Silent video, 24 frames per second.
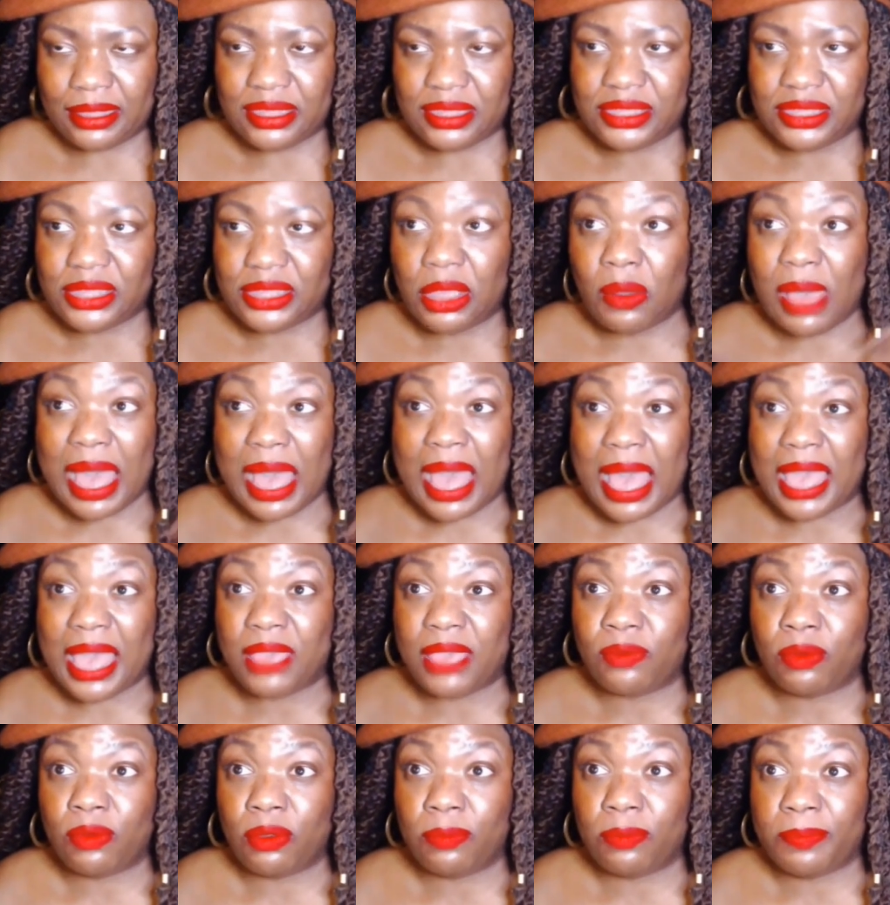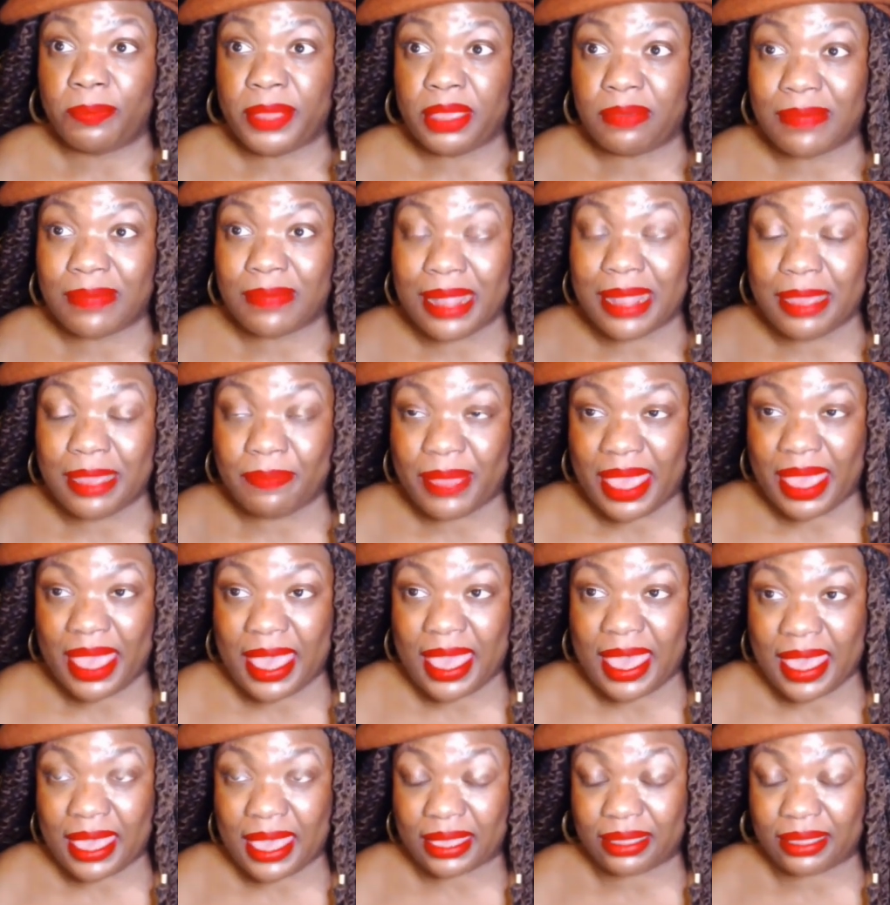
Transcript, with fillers: So I will be right back.